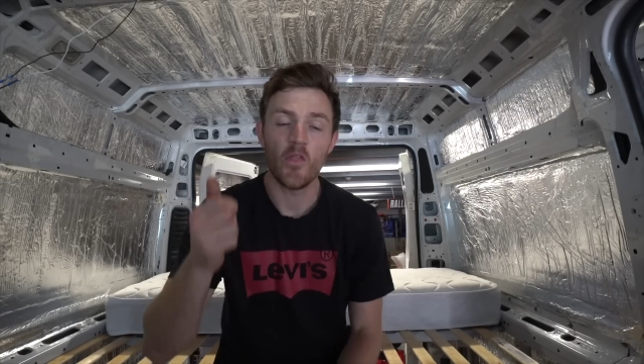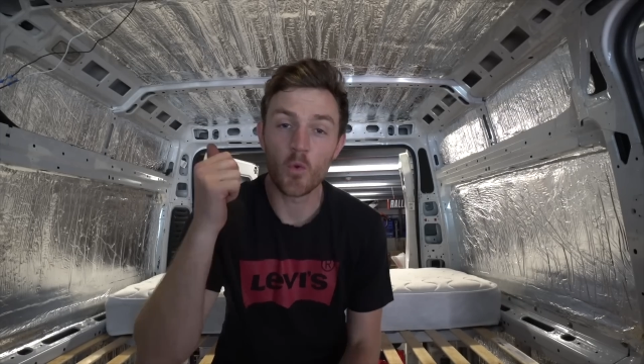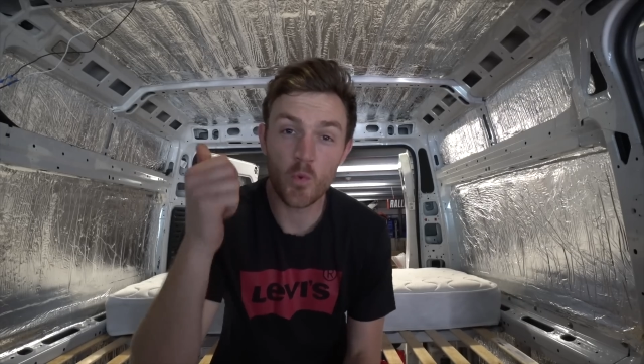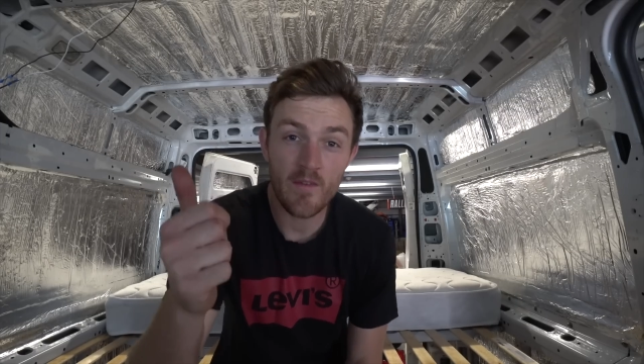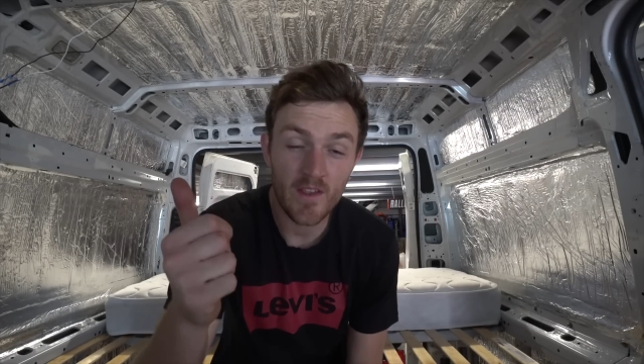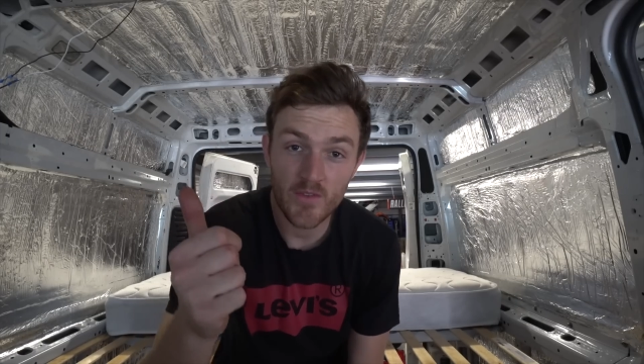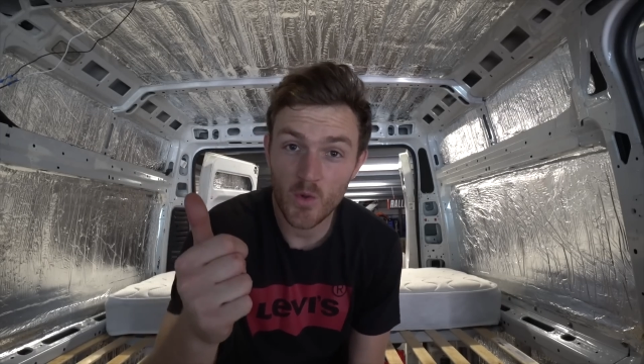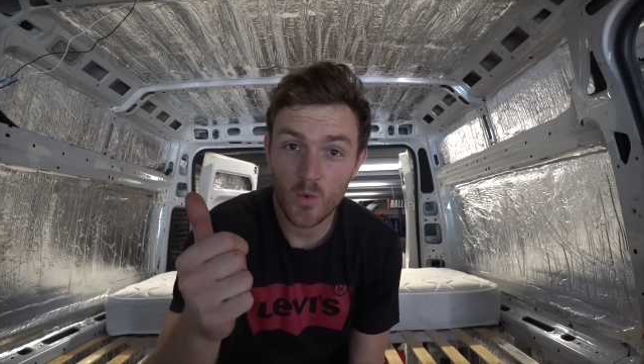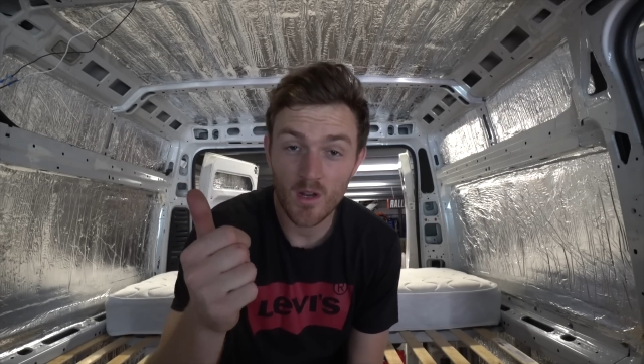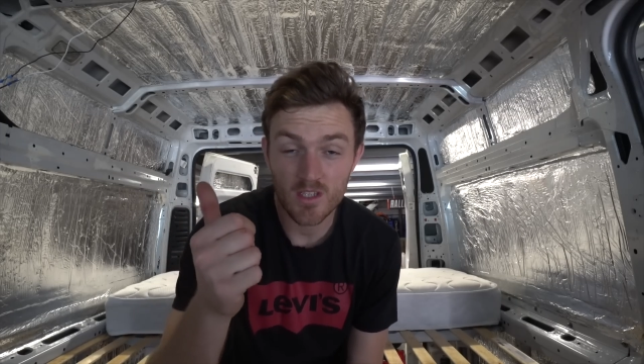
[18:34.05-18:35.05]
The rivet
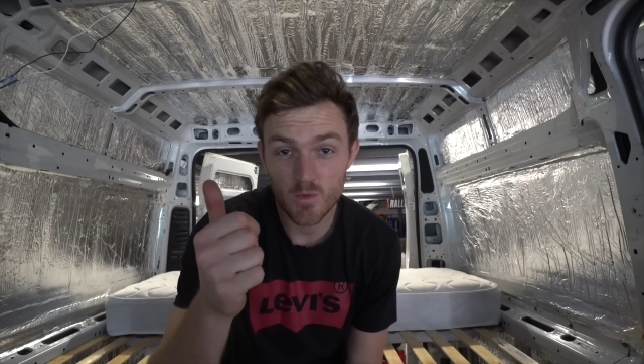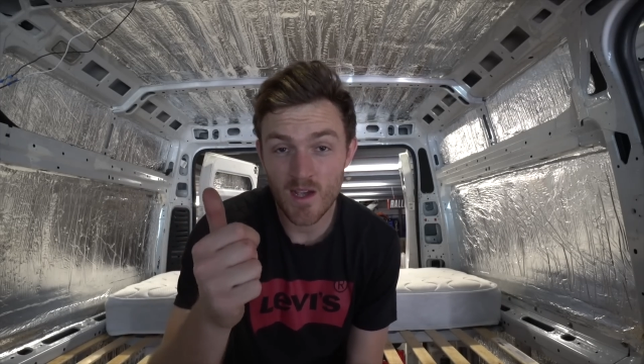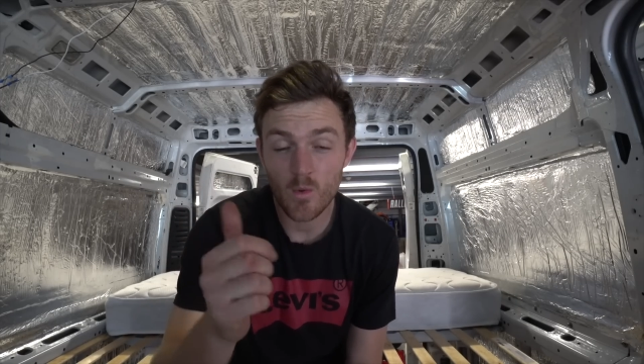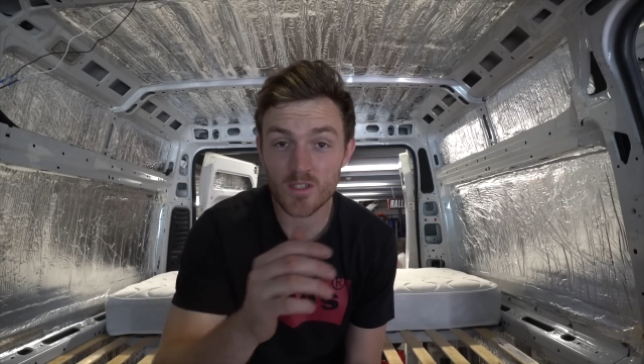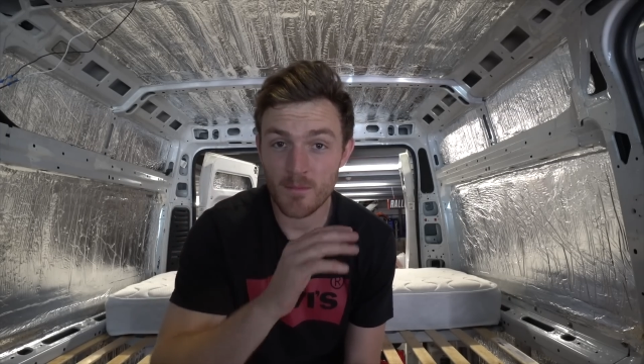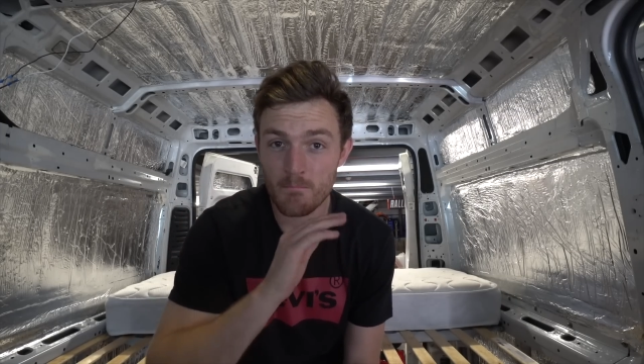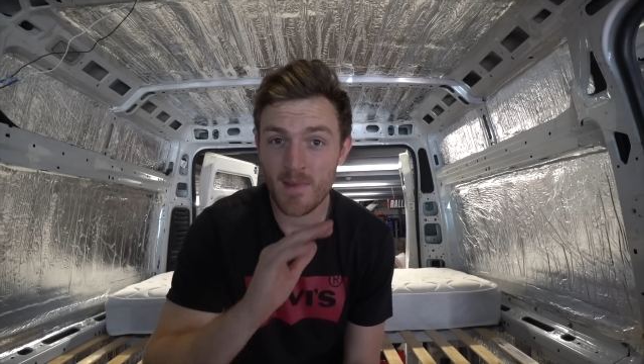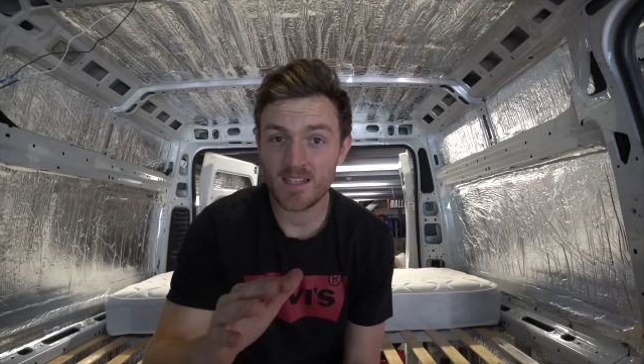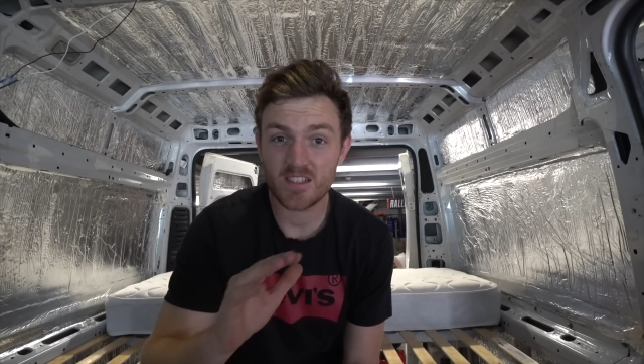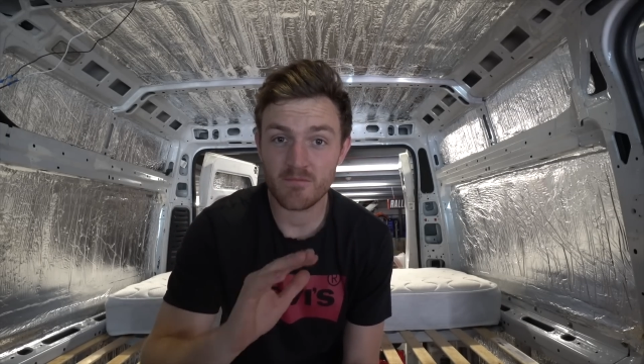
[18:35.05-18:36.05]
tool as well was a
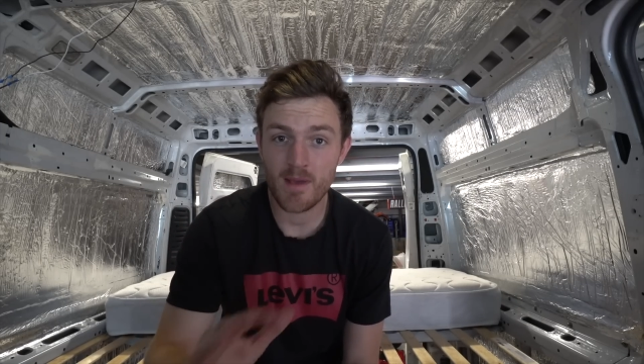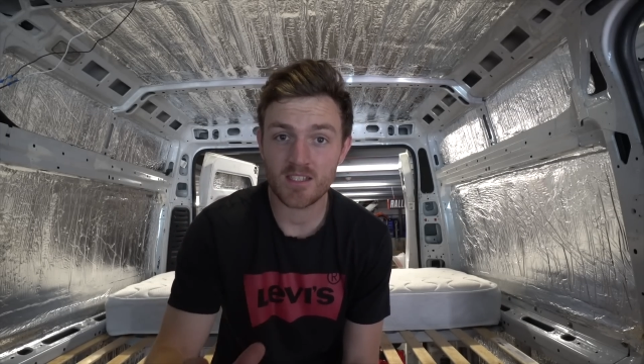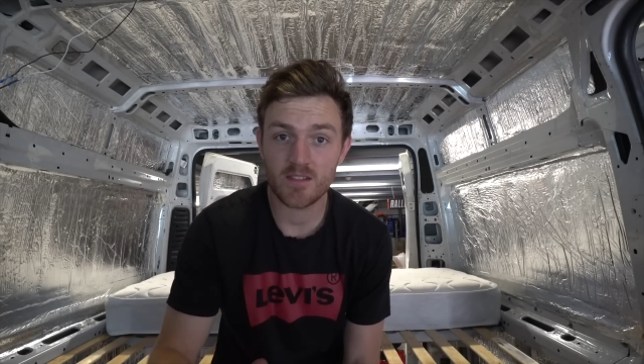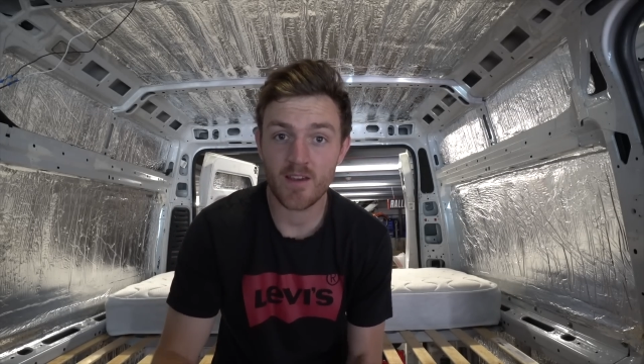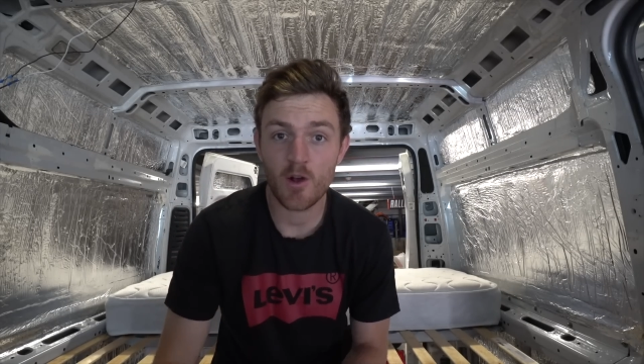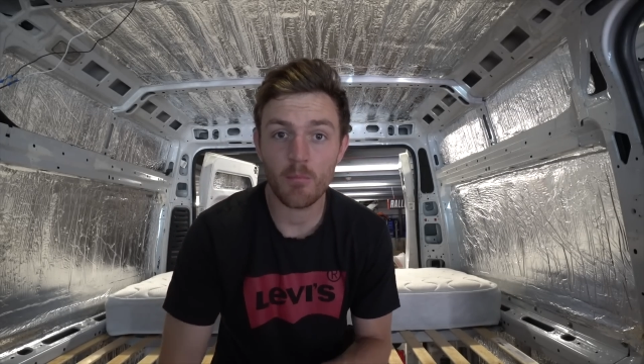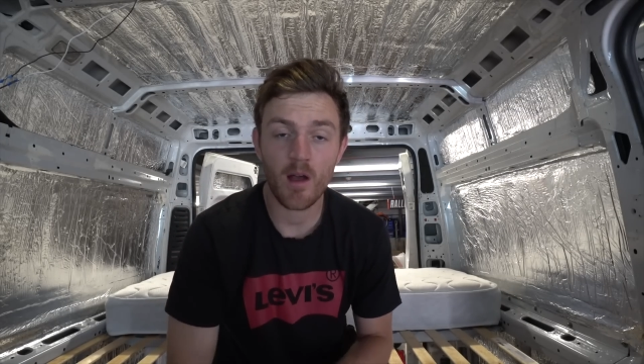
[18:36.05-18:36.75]
massive help.